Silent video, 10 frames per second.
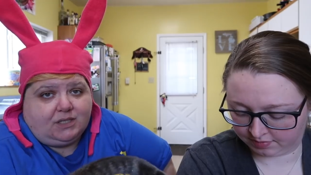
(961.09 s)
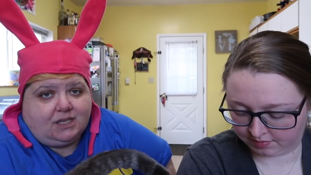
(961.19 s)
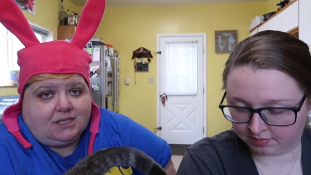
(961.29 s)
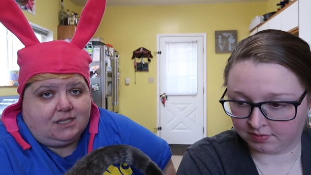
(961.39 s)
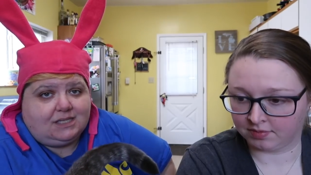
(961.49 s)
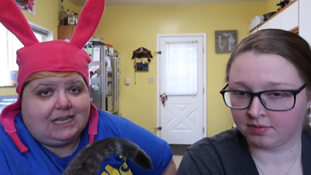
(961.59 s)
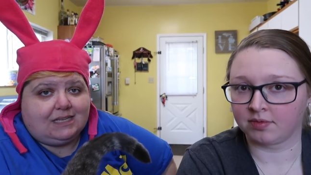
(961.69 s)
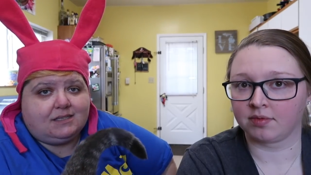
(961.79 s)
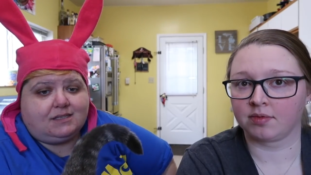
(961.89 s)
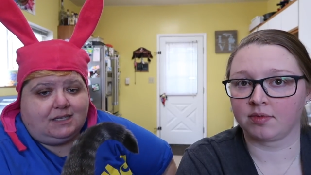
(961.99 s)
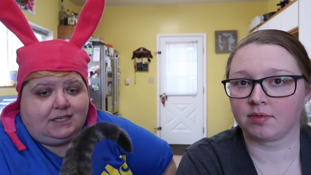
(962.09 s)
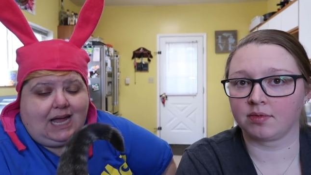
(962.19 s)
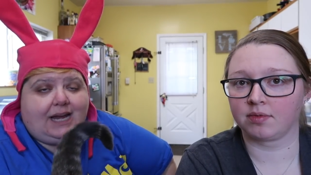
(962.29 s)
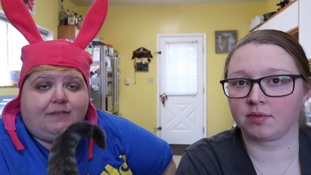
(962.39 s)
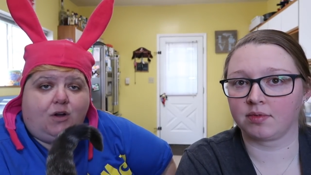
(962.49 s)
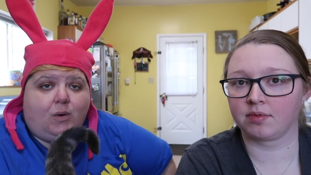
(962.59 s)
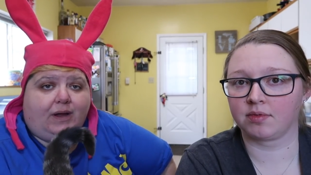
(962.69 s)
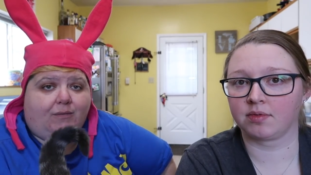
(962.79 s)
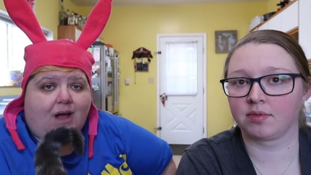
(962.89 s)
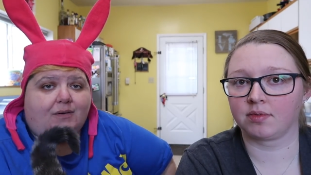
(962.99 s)
Speaker 1: pertussis, is kind of
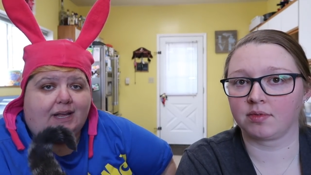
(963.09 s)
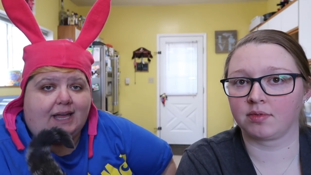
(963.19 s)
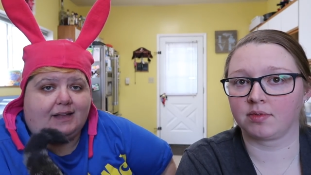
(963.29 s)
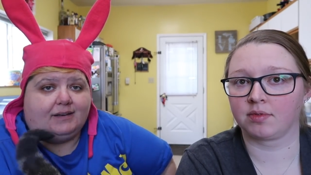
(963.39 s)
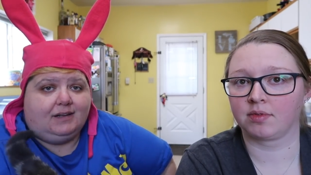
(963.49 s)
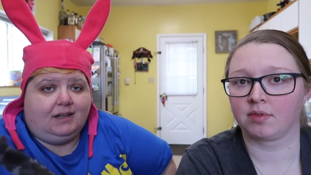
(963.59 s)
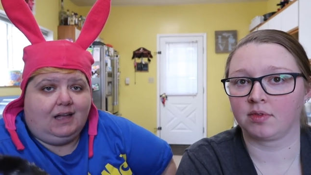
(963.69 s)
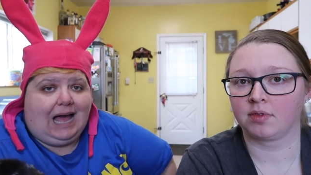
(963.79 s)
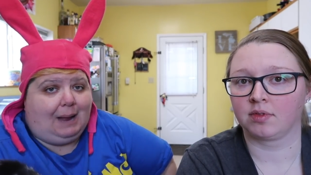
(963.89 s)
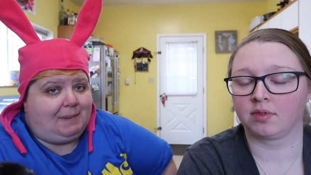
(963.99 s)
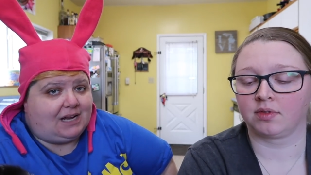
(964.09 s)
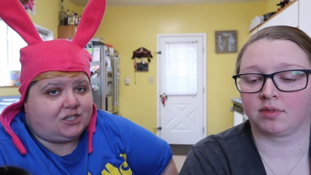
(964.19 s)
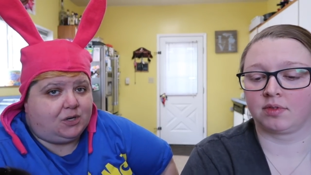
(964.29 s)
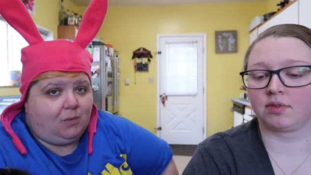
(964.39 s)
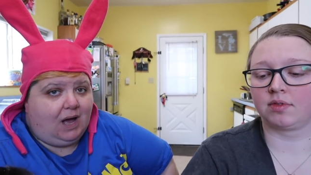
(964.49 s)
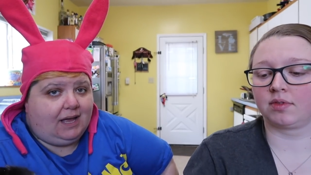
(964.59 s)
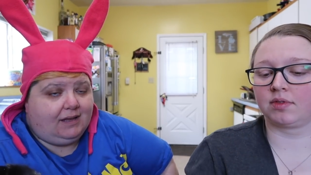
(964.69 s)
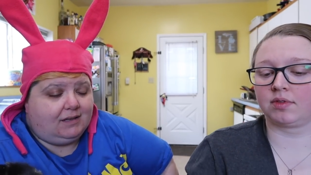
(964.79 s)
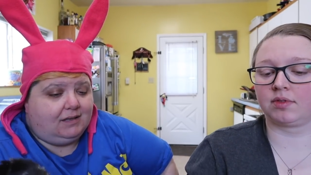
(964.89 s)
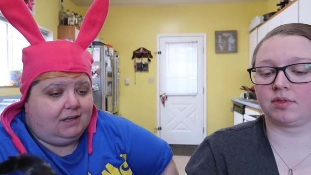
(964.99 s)
going around again. I'm not sure
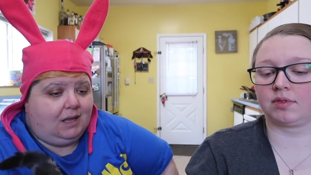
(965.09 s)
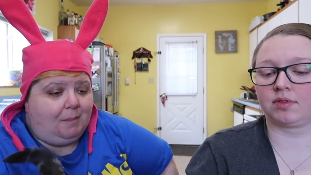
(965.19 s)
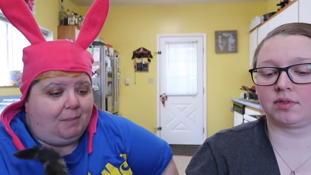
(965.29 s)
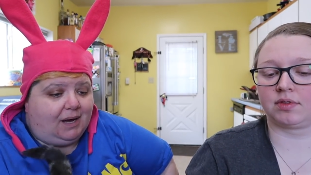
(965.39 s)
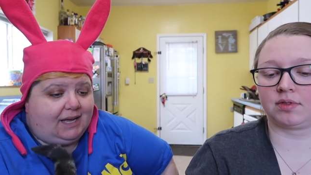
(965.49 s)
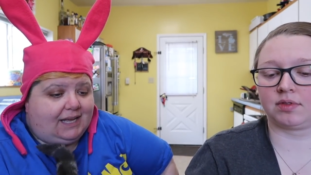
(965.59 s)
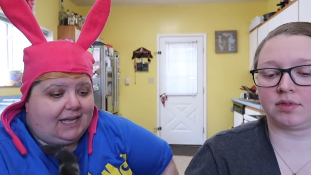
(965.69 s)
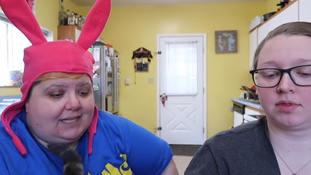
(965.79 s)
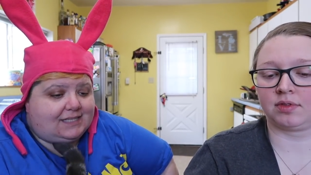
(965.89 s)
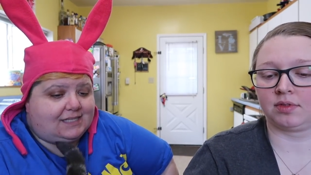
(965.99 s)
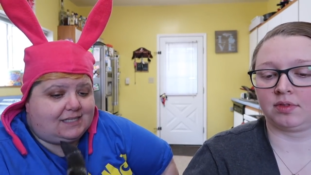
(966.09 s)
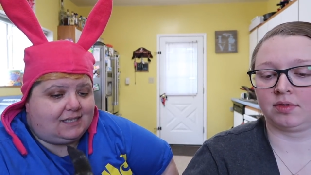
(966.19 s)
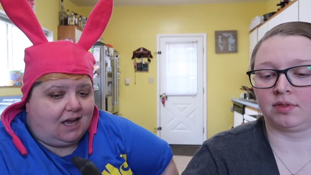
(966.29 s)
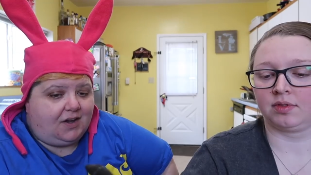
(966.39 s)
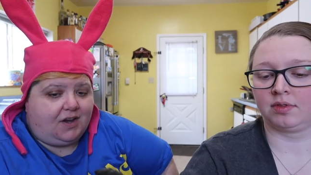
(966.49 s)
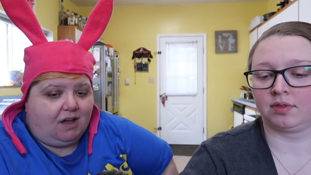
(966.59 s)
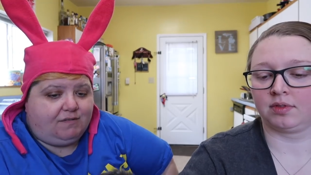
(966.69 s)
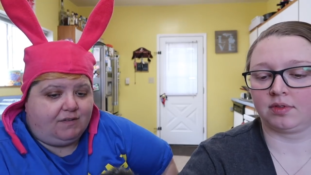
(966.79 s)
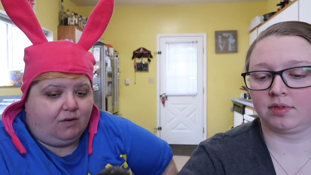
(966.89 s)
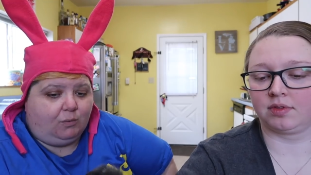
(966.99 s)
why, but it's
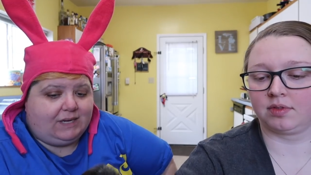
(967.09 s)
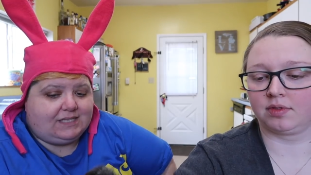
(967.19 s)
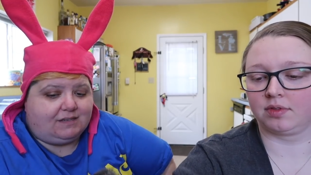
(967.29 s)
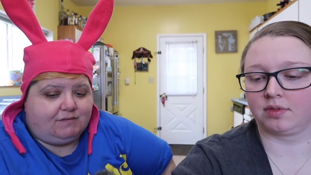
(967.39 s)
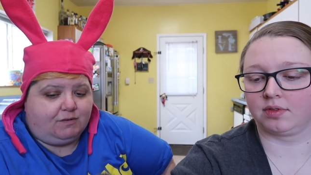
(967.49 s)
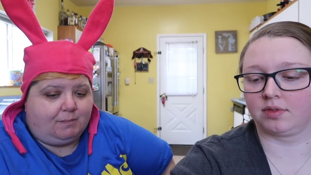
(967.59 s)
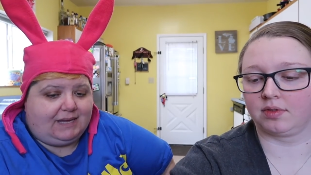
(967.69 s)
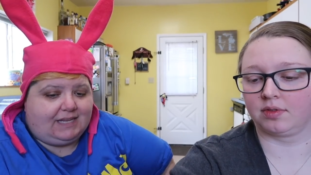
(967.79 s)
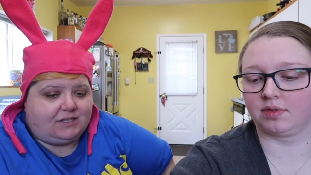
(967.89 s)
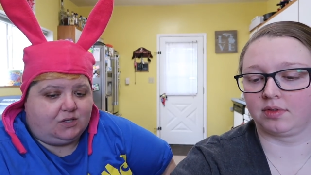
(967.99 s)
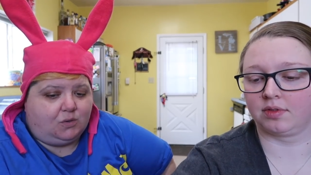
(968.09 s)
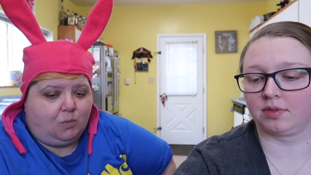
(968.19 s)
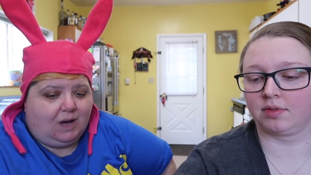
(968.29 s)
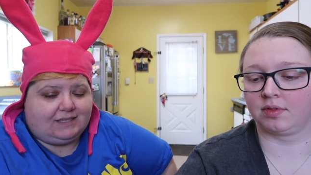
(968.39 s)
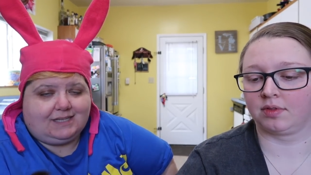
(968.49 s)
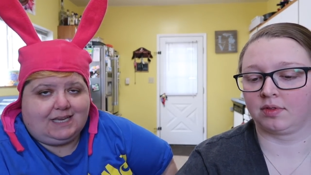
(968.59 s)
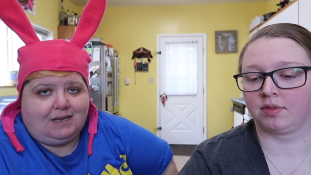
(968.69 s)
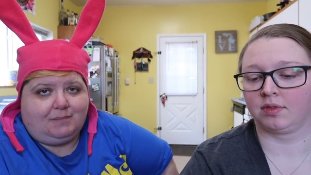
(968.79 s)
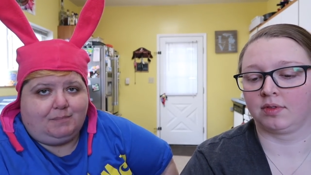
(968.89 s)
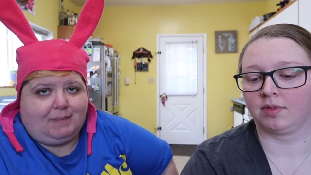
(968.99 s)
enough of a reason for me to want to
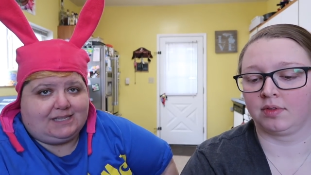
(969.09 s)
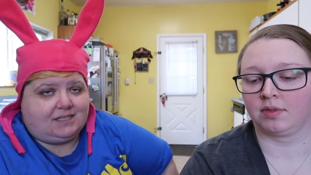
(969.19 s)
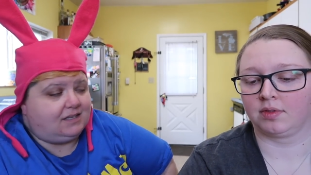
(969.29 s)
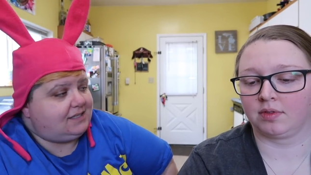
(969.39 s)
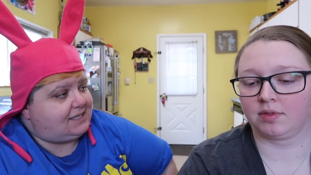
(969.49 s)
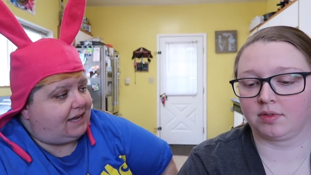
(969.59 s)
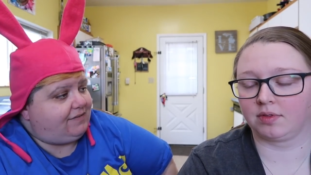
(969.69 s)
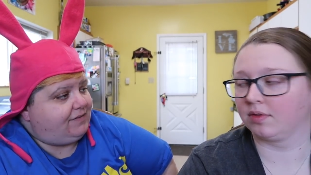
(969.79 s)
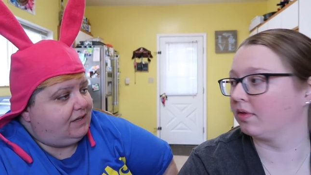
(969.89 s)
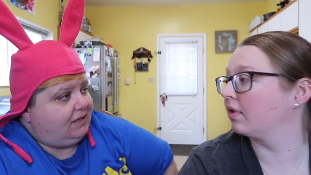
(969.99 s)
keep my son safe.